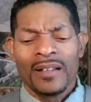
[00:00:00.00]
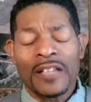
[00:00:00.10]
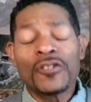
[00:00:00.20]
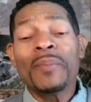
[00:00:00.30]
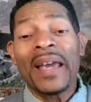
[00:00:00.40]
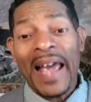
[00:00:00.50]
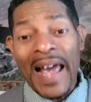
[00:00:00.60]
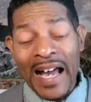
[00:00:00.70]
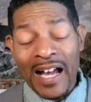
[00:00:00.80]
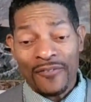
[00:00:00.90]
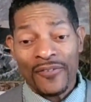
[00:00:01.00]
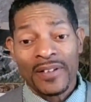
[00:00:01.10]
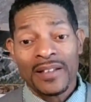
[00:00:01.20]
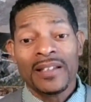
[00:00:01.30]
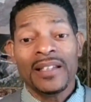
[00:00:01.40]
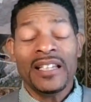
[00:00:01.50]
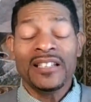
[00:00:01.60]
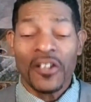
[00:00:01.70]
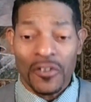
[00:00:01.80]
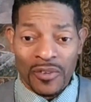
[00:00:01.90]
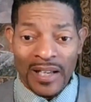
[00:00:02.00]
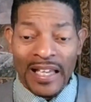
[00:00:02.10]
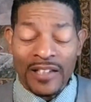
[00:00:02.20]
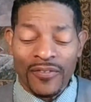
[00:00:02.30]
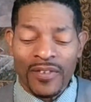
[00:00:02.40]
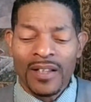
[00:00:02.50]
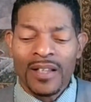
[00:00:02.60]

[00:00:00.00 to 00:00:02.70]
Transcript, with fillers: that you may have eternal life.